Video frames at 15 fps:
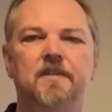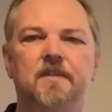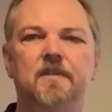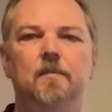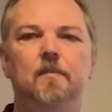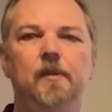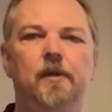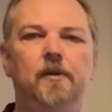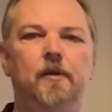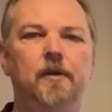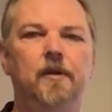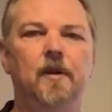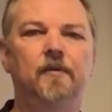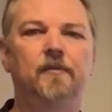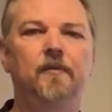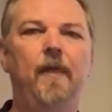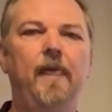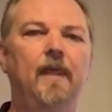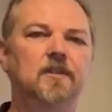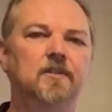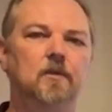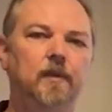is simply not enough.
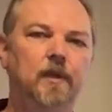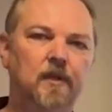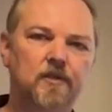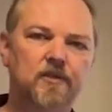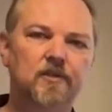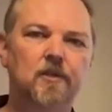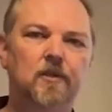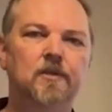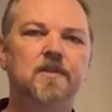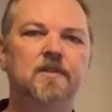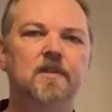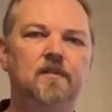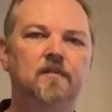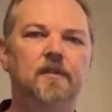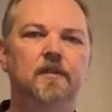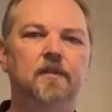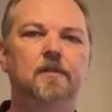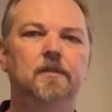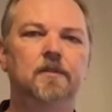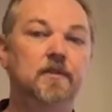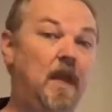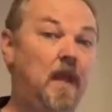So we're going to start seeing
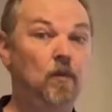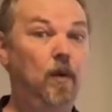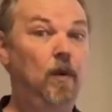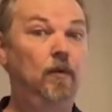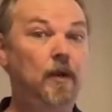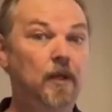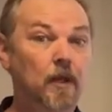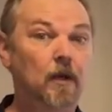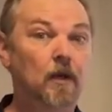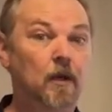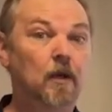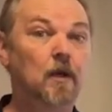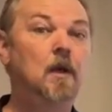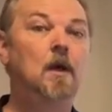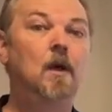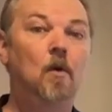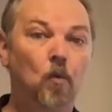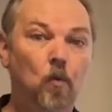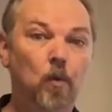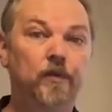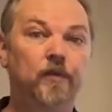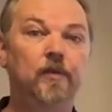vehicles, and we already are,
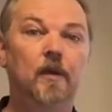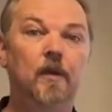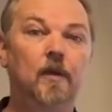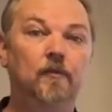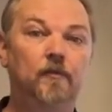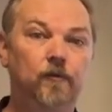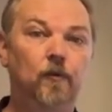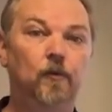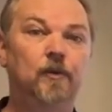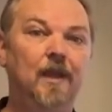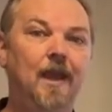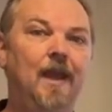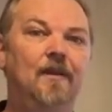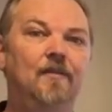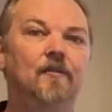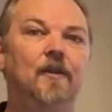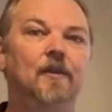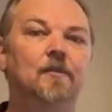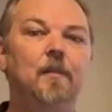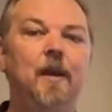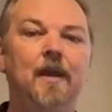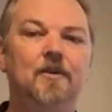with 48
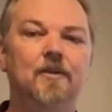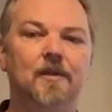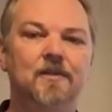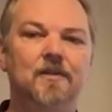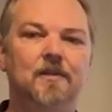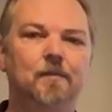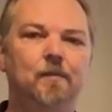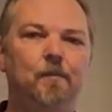volt batteries.